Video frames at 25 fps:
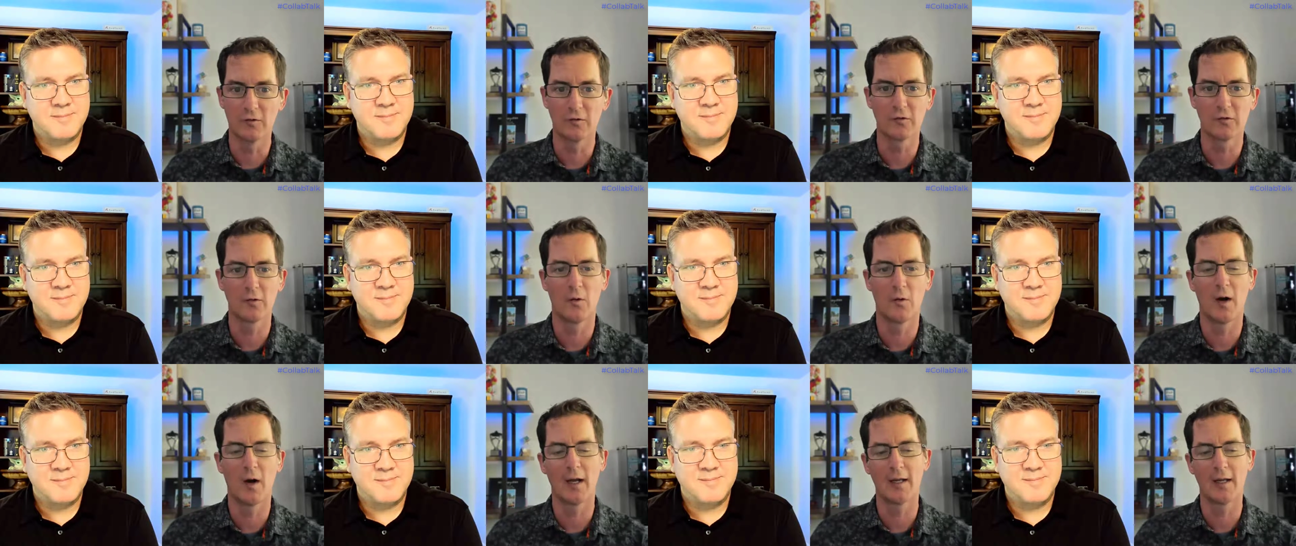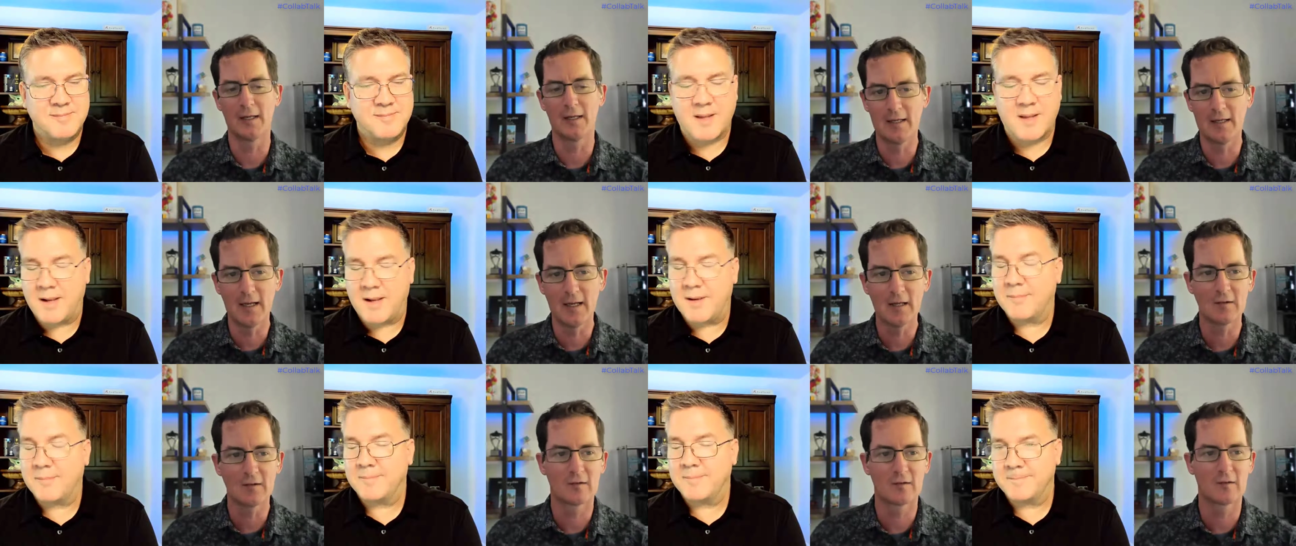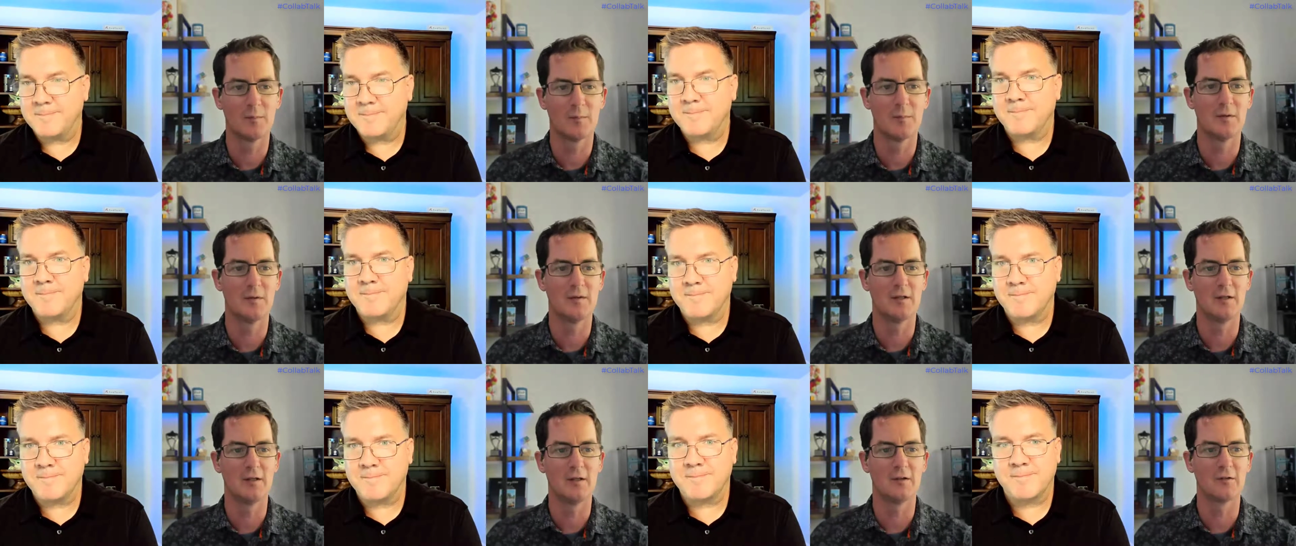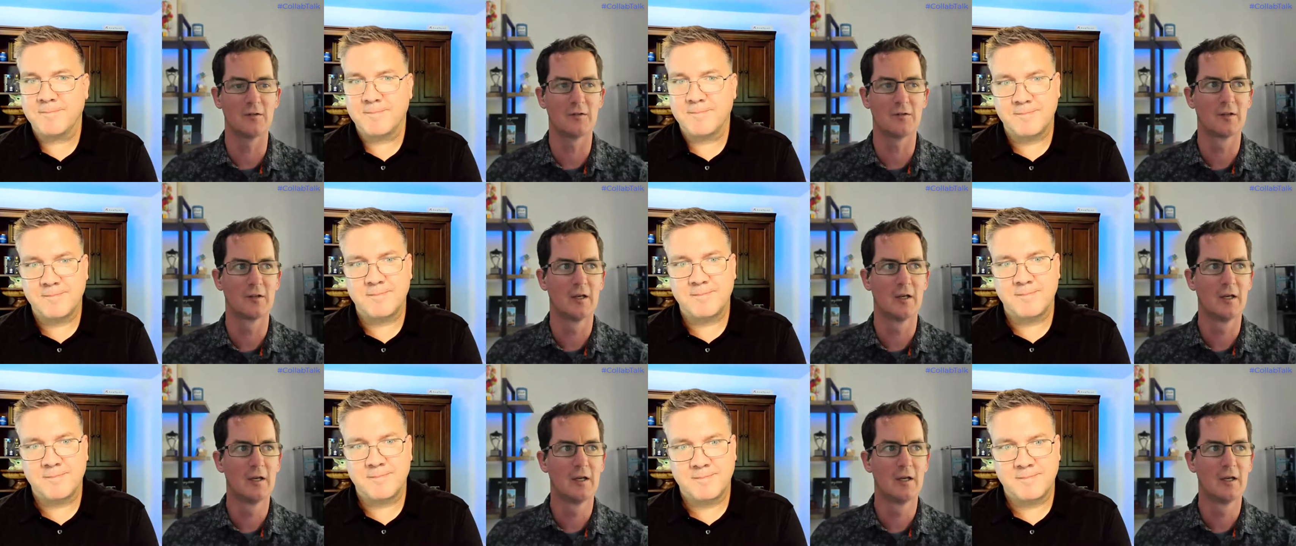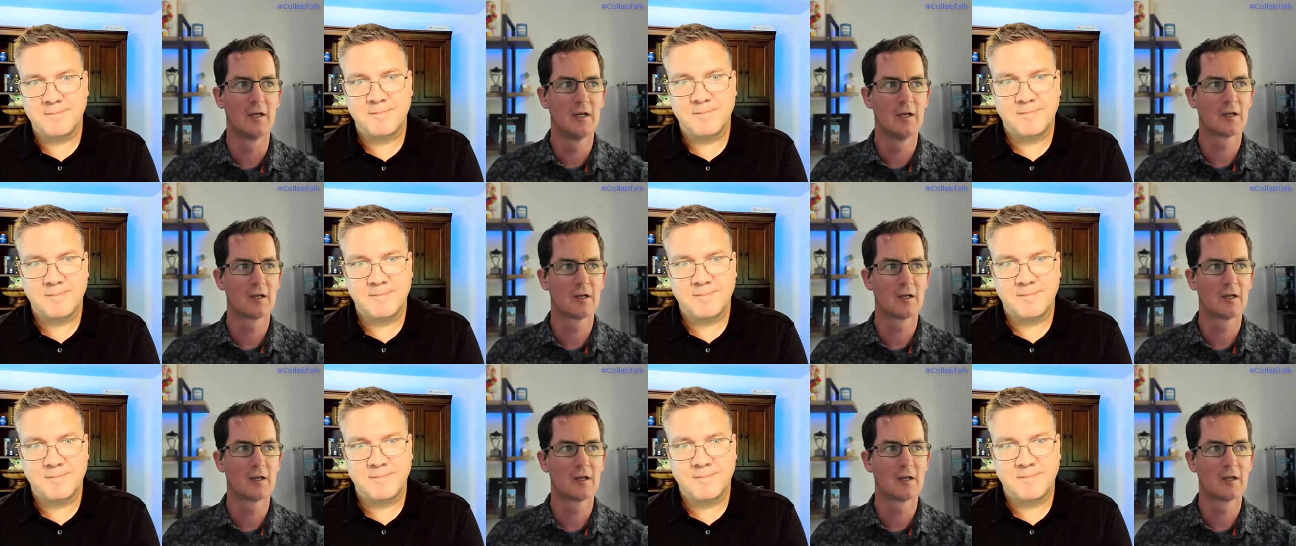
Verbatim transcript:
Speaker 1: And so, I get some of these